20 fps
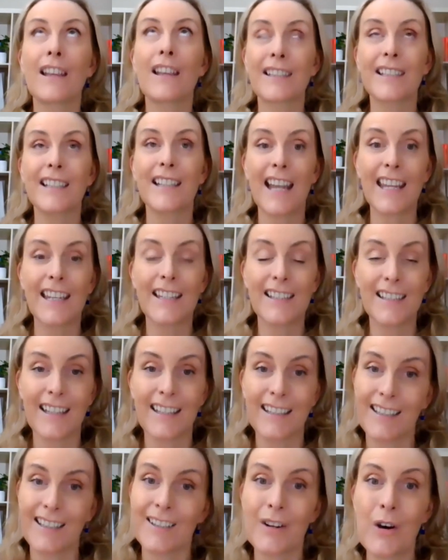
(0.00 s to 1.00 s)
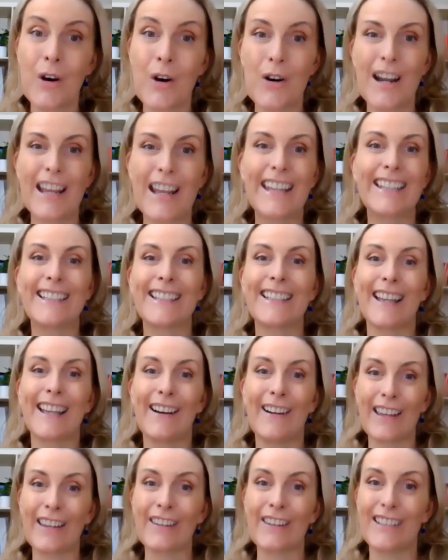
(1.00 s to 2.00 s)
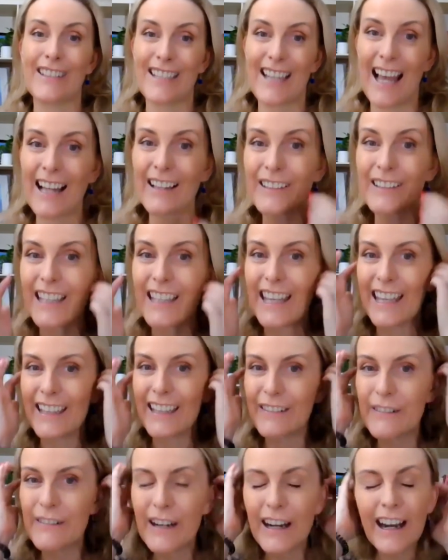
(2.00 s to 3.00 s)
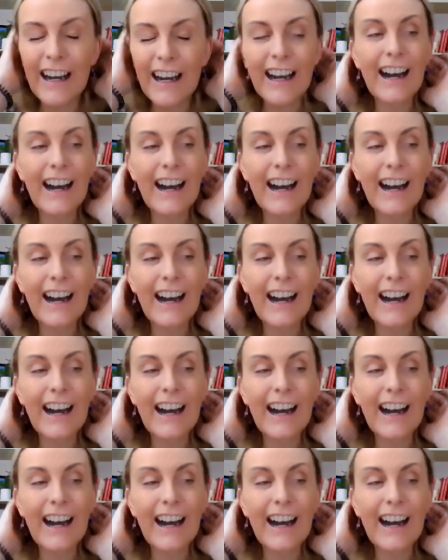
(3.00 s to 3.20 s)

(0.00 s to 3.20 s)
fascinating stories that I could tell you.